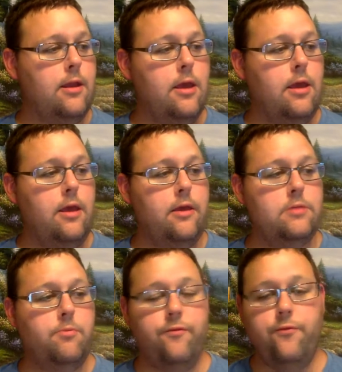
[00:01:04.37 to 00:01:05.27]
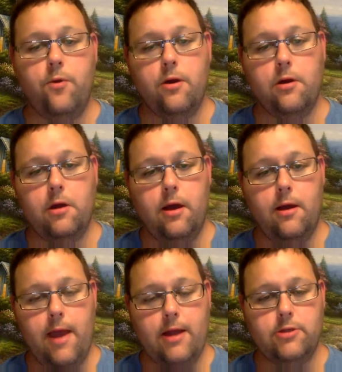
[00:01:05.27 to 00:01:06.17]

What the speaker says: is before actually